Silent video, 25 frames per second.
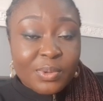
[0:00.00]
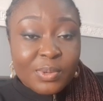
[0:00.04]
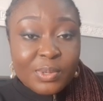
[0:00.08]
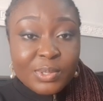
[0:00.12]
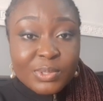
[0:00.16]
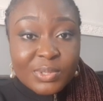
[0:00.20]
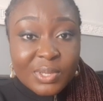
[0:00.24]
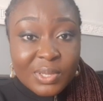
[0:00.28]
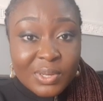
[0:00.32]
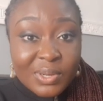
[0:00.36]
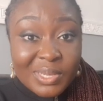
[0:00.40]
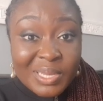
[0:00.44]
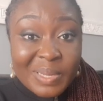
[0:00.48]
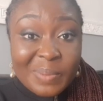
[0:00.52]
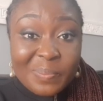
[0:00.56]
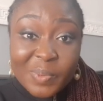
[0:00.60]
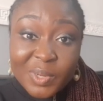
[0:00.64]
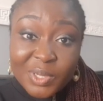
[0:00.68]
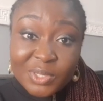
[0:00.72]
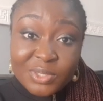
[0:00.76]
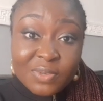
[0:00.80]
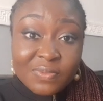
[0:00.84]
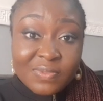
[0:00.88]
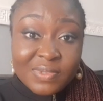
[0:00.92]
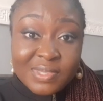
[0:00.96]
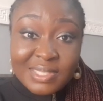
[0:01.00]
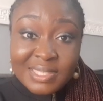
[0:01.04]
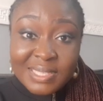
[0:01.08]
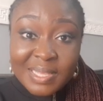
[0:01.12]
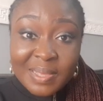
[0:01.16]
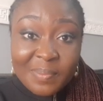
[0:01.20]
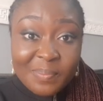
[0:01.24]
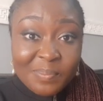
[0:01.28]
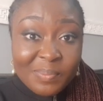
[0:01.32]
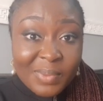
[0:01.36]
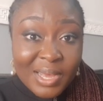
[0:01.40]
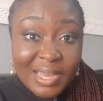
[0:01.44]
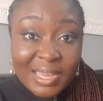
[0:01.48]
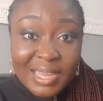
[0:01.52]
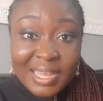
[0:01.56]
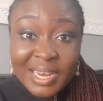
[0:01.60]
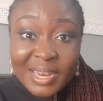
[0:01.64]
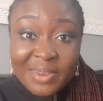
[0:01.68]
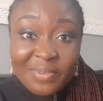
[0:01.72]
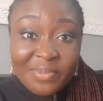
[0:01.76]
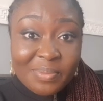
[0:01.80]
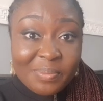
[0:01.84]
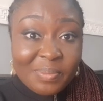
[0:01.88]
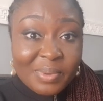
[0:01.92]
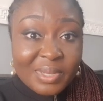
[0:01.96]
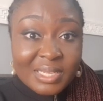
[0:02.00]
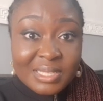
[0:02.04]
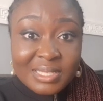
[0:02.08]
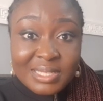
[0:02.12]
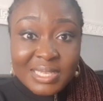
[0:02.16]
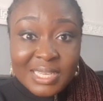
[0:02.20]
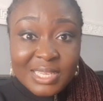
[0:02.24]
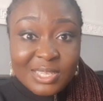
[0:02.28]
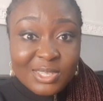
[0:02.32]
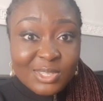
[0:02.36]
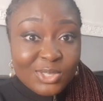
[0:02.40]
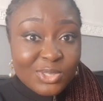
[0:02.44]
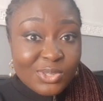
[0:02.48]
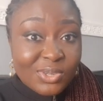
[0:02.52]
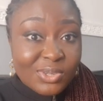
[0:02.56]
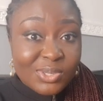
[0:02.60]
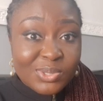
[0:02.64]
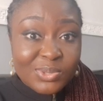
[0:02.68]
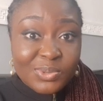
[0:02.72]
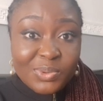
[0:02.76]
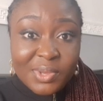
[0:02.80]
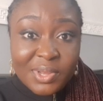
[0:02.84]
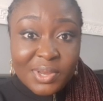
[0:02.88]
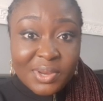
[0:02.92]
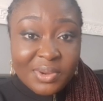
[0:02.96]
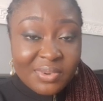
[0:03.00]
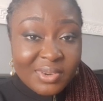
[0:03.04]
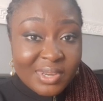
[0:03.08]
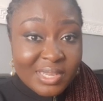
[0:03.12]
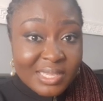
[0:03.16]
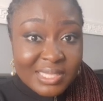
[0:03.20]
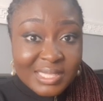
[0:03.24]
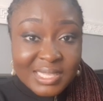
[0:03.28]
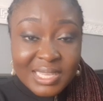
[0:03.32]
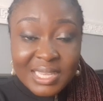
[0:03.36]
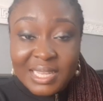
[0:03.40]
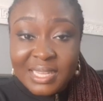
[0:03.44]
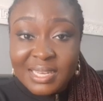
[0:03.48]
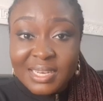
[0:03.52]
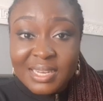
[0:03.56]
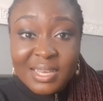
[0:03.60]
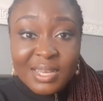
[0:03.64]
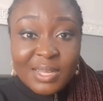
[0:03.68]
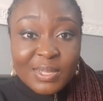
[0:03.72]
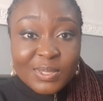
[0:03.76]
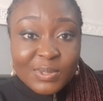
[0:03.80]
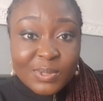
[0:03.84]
You go to another branch of the same bank, and everybody there is just going crazy and